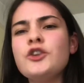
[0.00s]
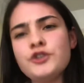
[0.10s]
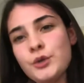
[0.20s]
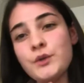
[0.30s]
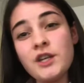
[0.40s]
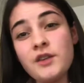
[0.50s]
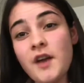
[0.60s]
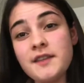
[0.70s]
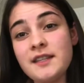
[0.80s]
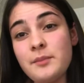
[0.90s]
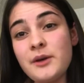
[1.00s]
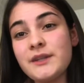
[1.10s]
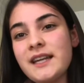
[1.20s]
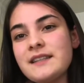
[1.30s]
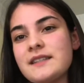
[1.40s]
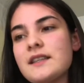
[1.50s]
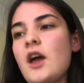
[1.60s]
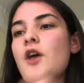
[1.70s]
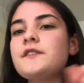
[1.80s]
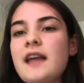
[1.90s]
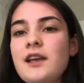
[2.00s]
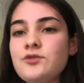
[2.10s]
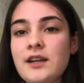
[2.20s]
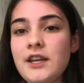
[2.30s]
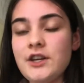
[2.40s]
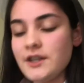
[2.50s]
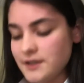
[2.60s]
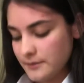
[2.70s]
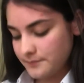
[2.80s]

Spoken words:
to the university buildings, so that is really good.